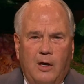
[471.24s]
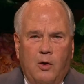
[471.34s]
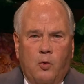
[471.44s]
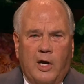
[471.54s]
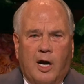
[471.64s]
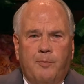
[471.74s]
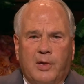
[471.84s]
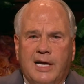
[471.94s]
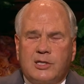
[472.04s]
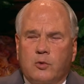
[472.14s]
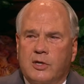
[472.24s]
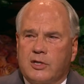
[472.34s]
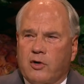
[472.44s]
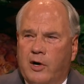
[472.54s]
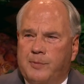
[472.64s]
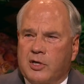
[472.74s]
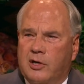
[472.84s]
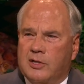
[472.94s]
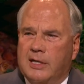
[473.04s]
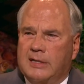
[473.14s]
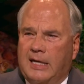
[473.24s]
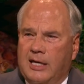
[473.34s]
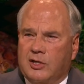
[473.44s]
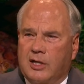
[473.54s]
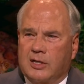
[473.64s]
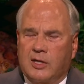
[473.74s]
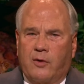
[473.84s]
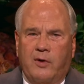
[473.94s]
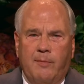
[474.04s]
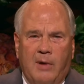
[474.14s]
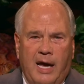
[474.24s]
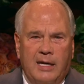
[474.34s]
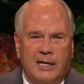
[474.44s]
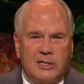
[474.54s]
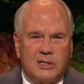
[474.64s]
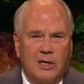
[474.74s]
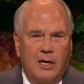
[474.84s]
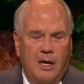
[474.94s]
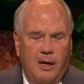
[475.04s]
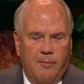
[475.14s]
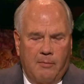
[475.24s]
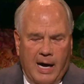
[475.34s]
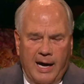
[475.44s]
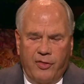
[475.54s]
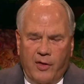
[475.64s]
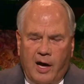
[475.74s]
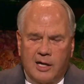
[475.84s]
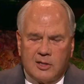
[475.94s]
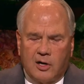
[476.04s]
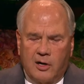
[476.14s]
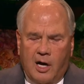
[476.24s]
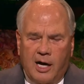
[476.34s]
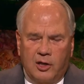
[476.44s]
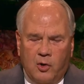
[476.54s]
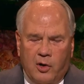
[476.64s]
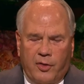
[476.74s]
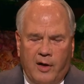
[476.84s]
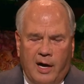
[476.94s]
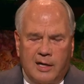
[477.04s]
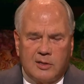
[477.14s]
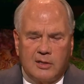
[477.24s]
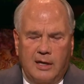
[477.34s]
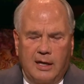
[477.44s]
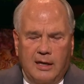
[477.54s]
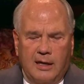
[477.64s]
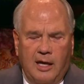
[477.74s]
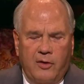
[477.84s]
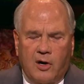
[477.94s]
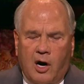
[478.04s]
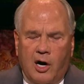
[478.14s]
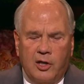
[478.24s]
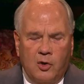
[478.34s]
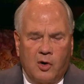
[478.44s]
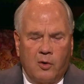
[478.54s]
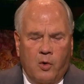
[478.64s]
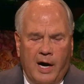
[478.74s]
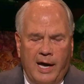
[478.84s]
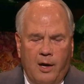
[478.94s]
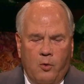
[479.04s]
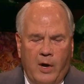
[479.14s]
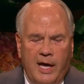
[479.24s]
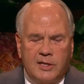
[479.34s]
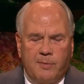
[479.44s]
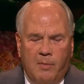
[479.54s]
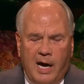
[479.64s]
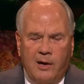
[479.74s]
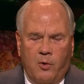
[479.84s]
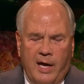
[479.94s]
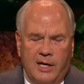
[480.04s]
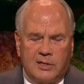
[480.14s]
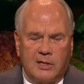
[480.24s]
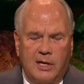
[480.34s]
We are blessed with scriptures and teachings that remind us, my thoughts are not your thoughts, neither are your ways my ways,